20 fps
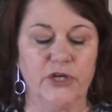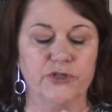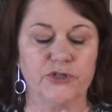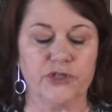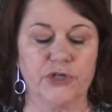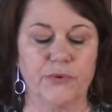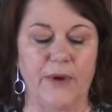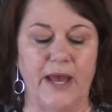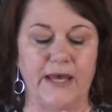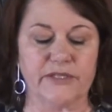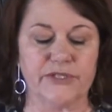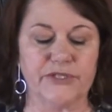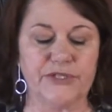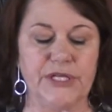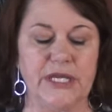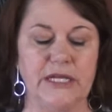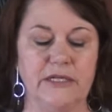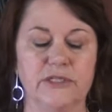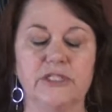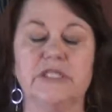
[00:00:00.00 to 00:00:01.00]
to our
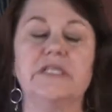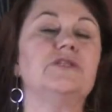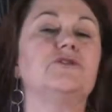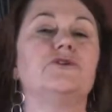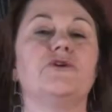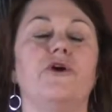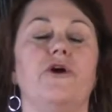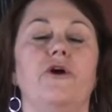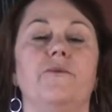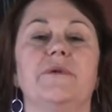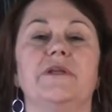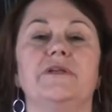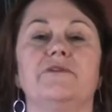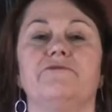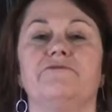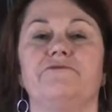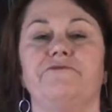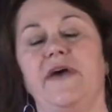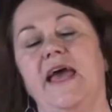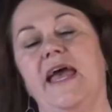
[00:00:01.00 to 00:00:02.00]
sin determined
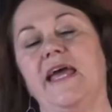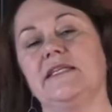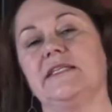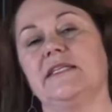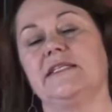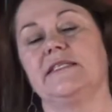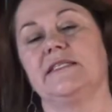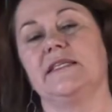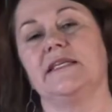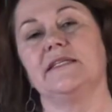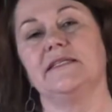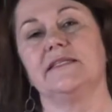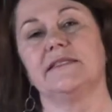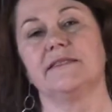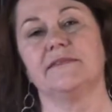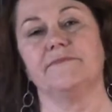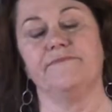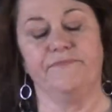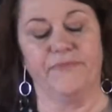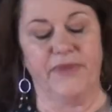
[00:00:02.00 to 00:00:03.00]

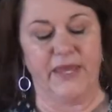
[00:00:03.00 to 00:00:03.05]
fantasies.